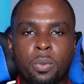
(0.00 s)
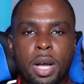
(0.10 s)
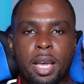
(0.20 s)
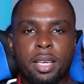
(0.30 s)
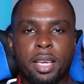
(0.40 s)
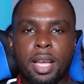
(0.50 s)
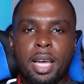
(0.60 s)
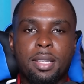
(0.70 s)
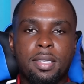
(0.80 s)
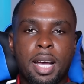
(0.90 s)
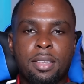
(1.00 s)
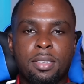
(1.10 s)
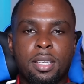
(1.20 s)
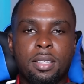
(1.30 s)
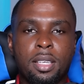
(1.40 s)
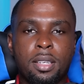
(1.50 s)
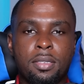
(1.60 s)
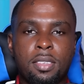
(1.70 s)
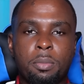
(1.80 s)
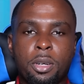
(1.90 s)
Why? It kind of ties in and is
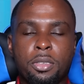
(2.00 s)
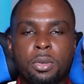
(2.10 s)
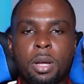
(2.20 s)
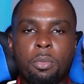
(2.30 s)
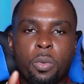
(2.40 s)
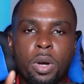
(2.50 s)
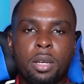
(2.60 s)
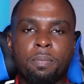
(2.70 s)
similar to number one.